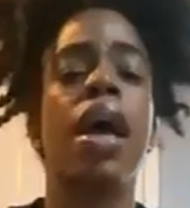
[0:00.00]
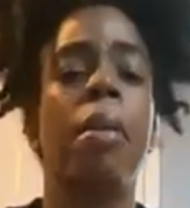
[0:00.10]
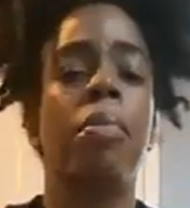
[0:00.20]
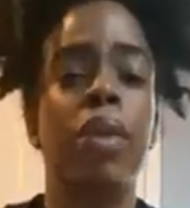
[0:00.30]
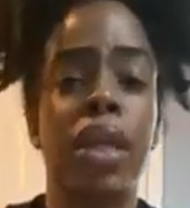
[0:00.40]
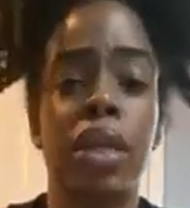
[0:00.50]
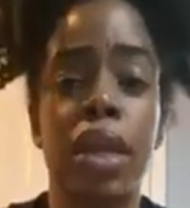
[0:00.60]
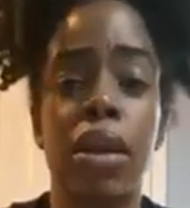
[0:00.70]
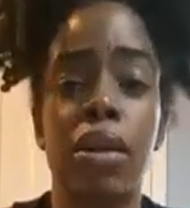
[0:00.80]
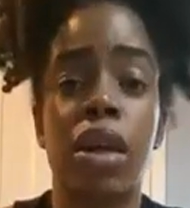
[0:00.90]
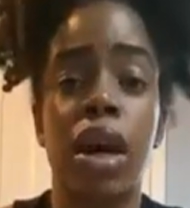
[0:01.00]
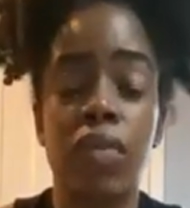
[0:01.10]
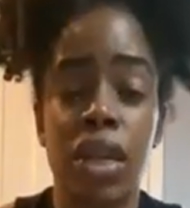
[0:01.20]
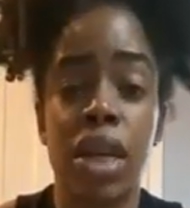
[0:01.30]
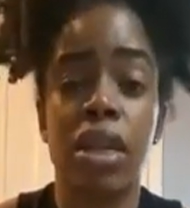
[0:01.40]
and breaking their
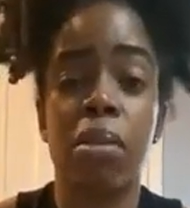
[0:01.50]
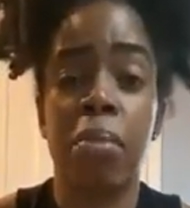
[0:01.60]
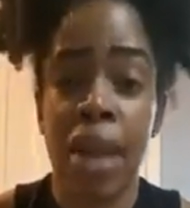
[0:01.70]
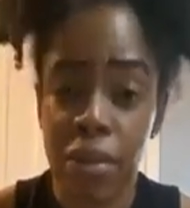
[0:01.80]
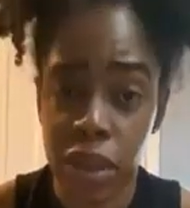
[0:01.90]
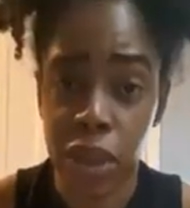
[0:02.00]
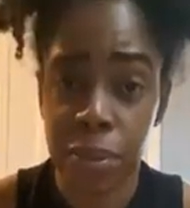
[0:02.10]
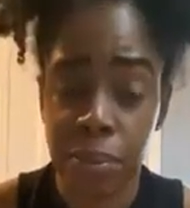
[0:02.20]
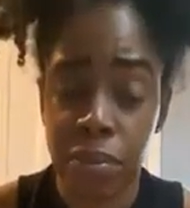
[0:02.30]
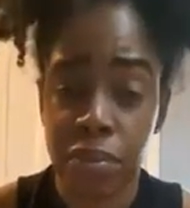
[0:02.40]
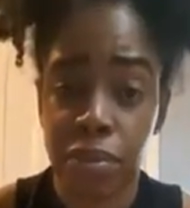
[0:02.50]
covenant in their marriage.